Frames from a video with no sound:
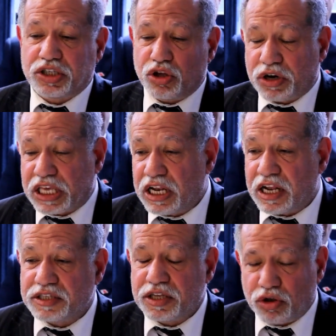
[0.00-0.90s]
their
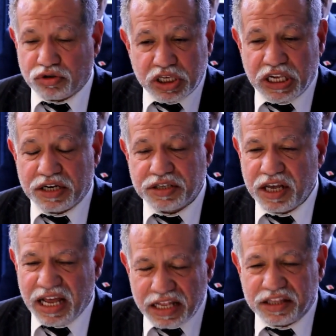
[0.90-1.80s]
killers, those killers.
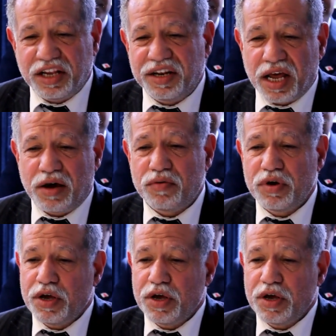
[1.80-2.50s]
Until now,